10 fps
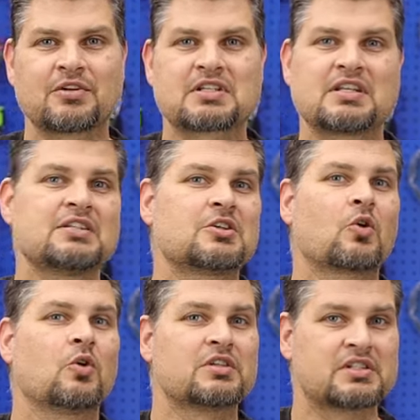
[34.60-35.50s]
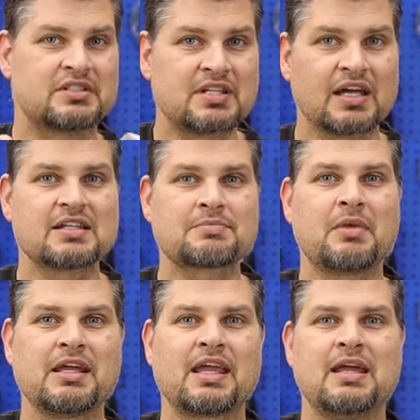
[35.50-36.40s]
of extension cords does
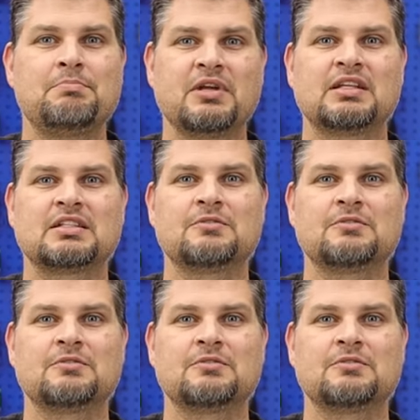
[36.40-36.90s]
make a big